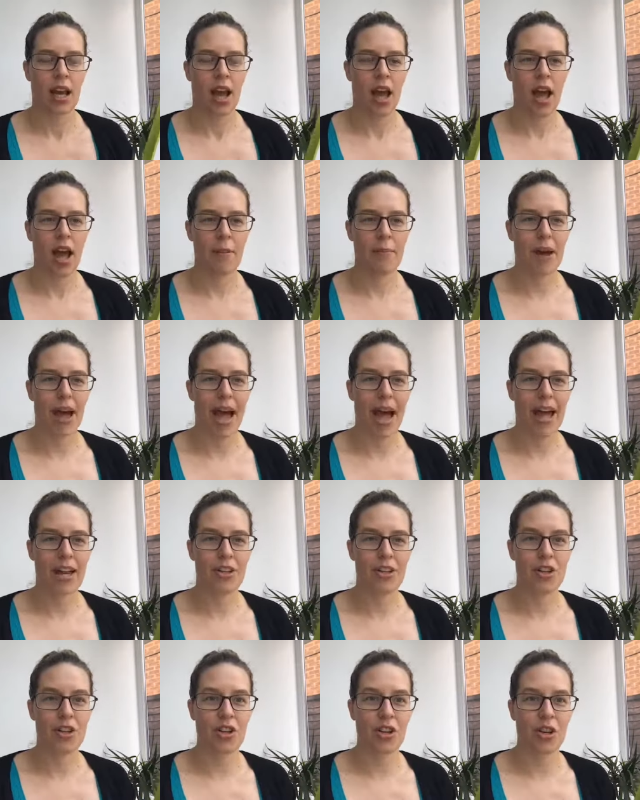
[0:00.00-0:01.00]

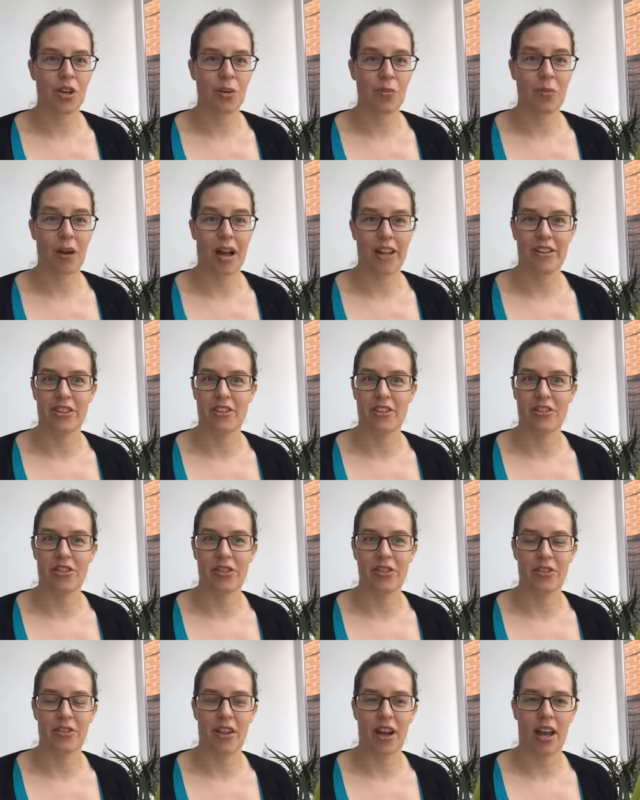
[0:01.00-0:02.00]
and a new
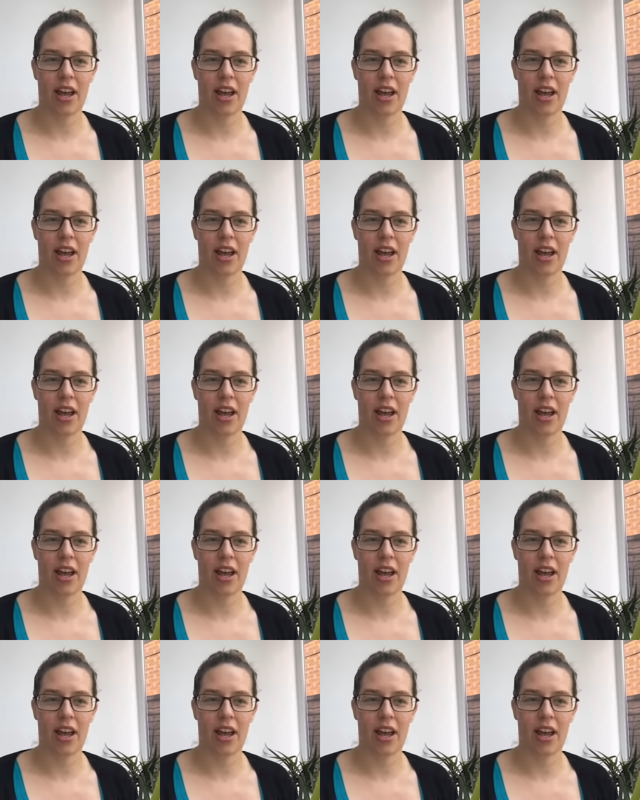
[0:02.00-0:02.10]
punch,